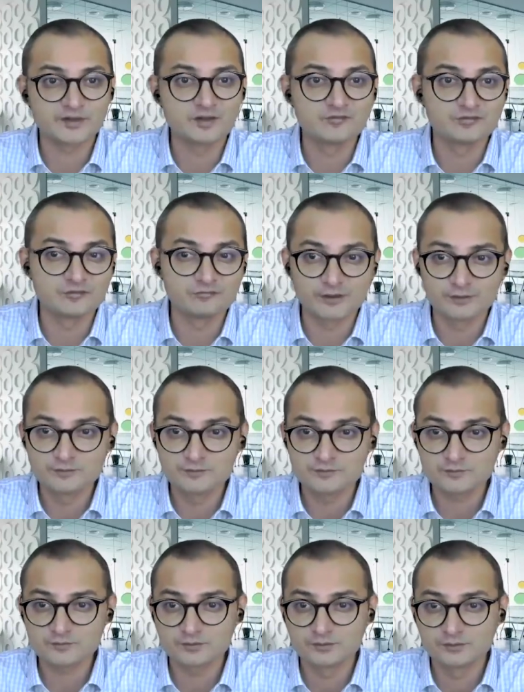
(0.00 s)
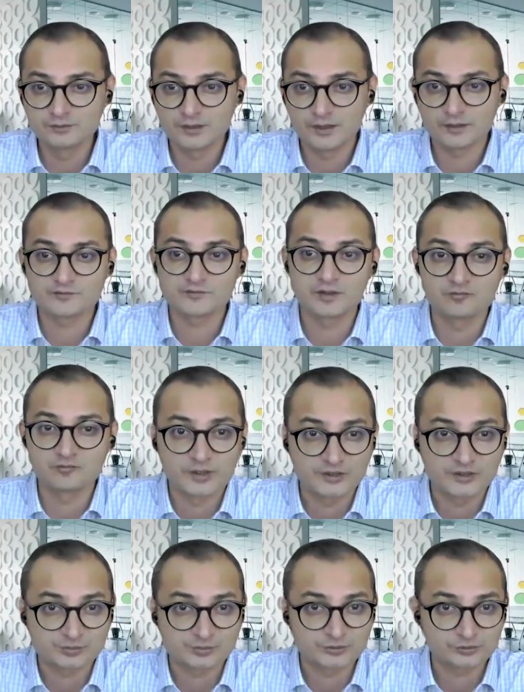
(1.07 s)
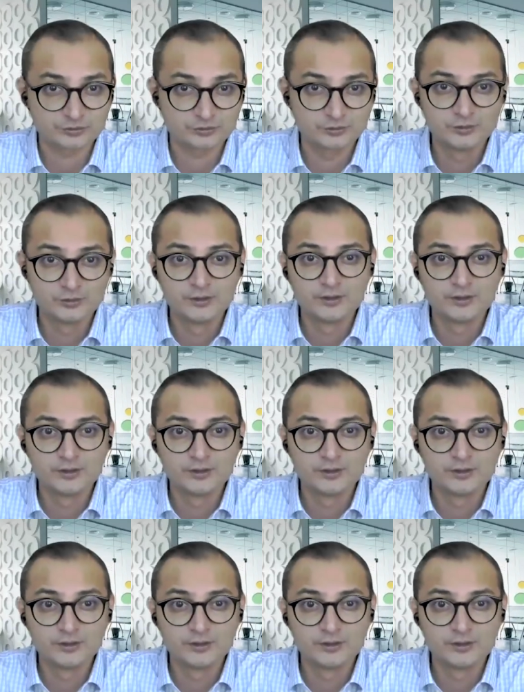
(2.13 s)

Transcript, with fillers: self awareness, and self management.